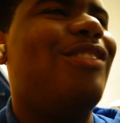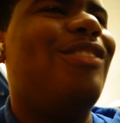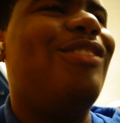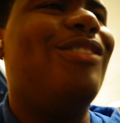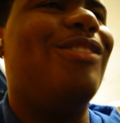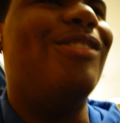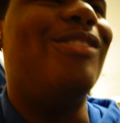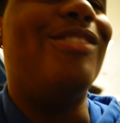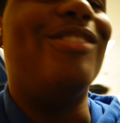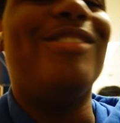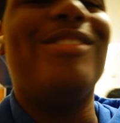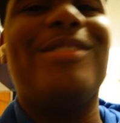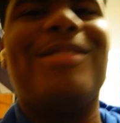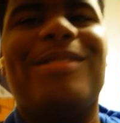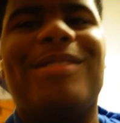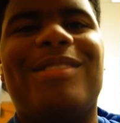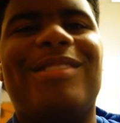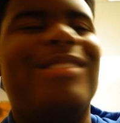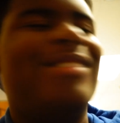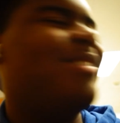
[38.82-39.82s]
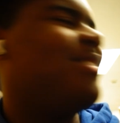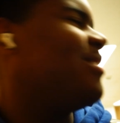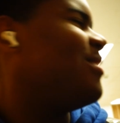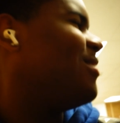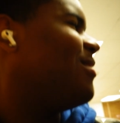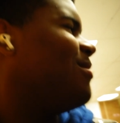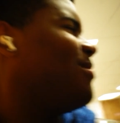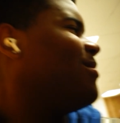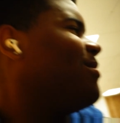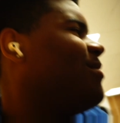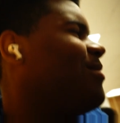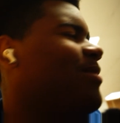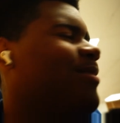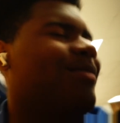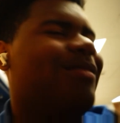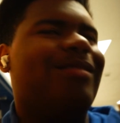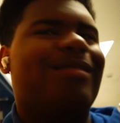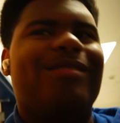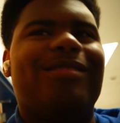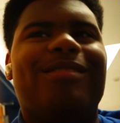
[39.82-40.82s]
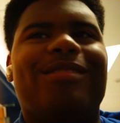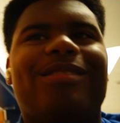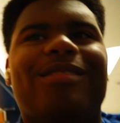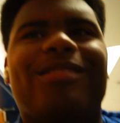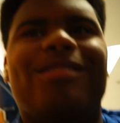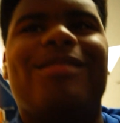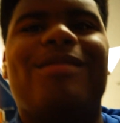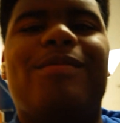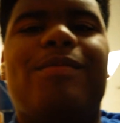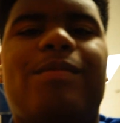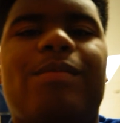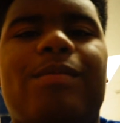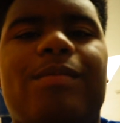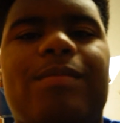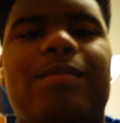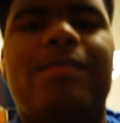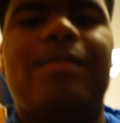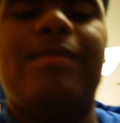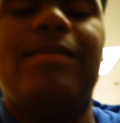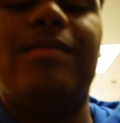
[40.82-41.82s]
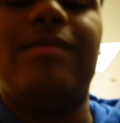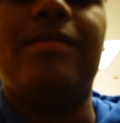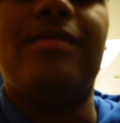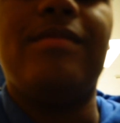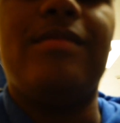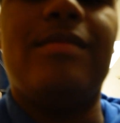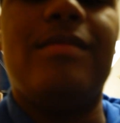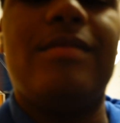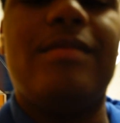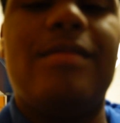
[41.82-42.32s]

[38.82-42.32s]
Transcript: You gotta let me freestyle like today. Yeah, I feel like it. Yo,